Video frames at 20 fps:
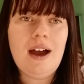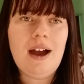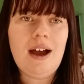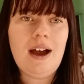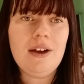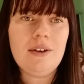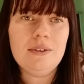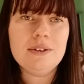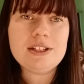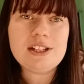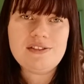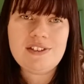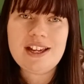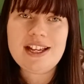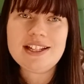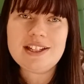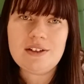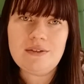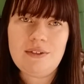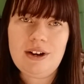I also think
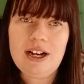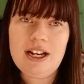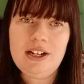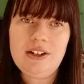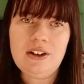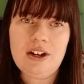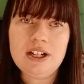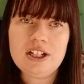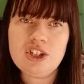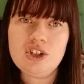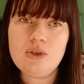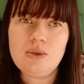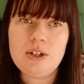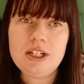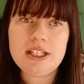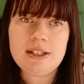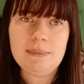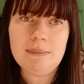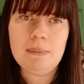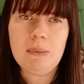it's a really nice
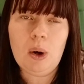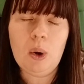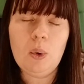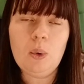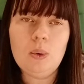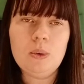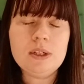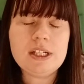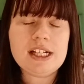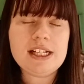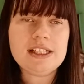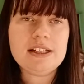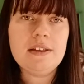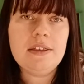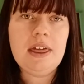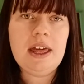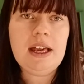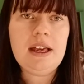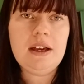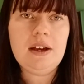choice of mould, as I
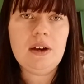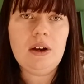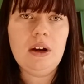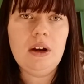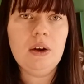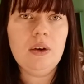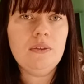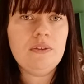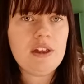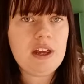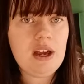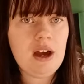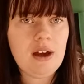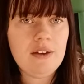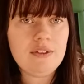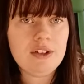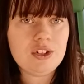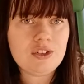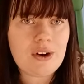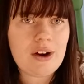think a lot of the
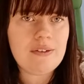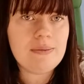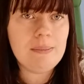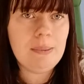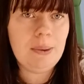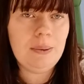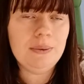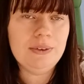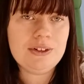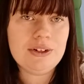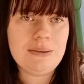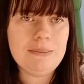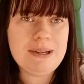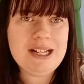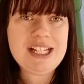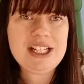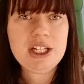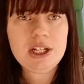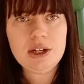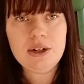other draft moulds are a
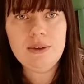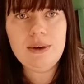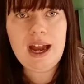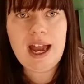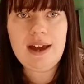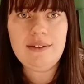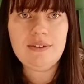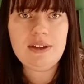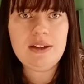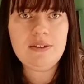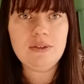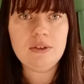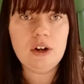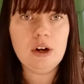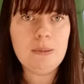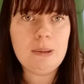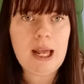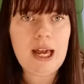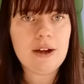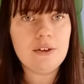bit too heavy for
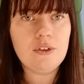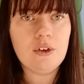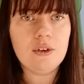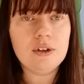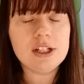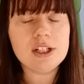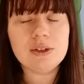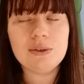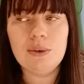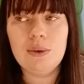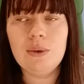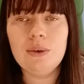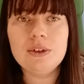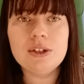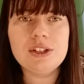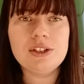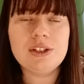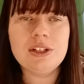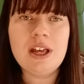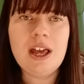a Black Forest
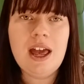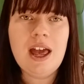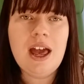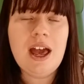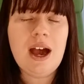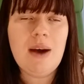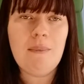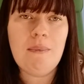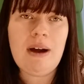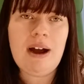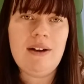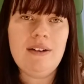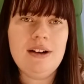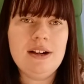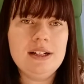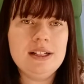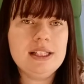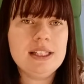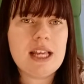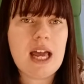horse,
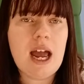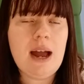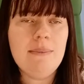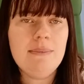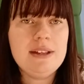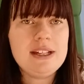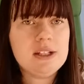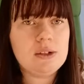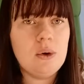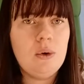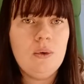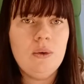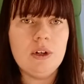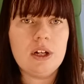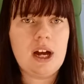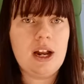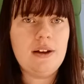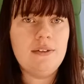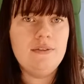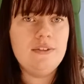whereas this old
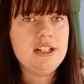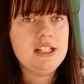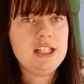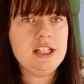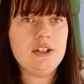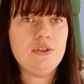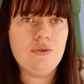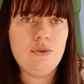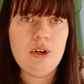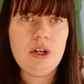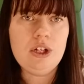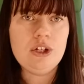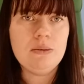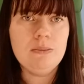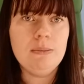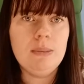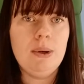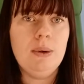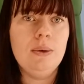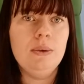kind of vintage Frisian
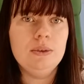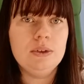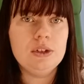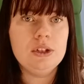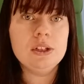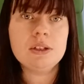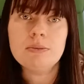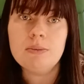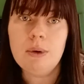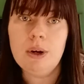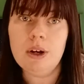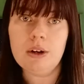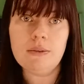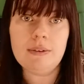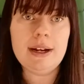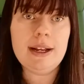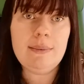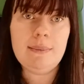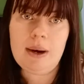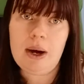mould does work
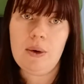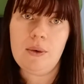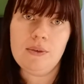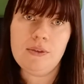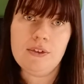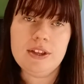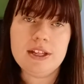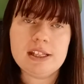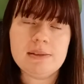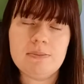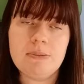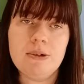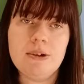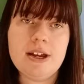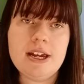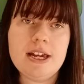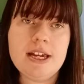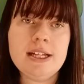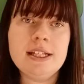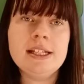really well for this
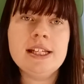breed.